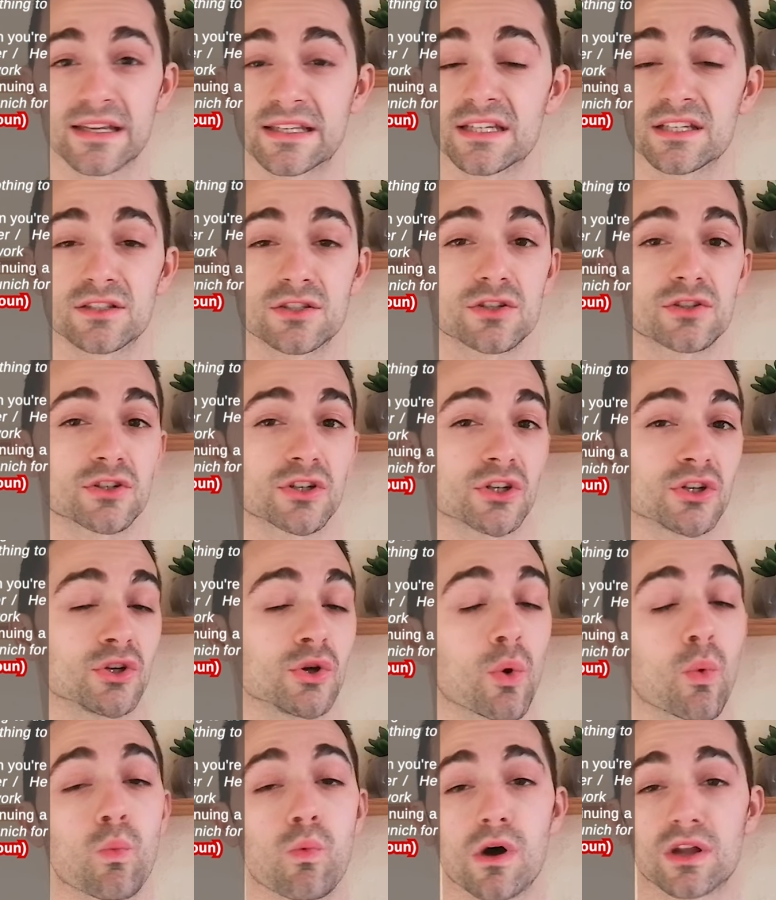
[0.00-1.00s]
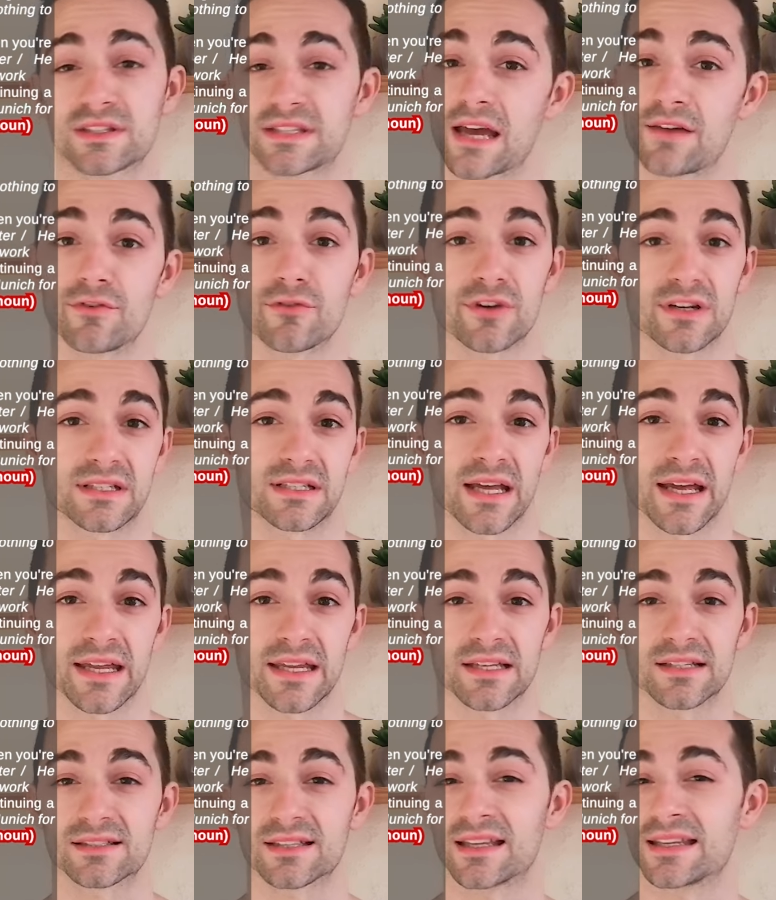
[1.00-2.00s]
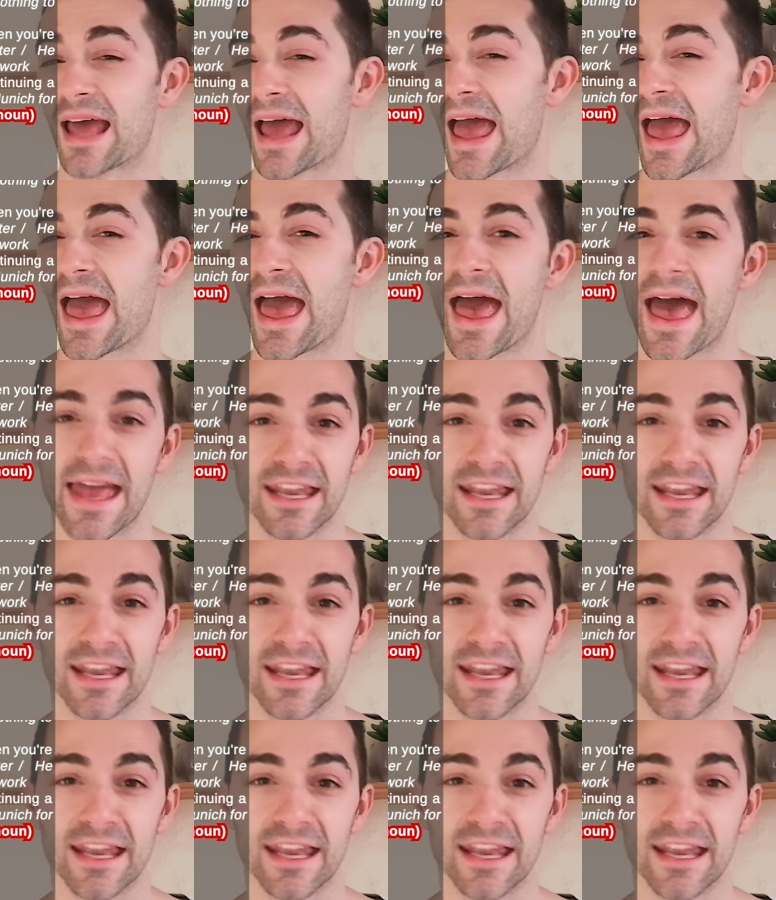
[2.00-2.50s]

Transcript: ready to do whatever it takes and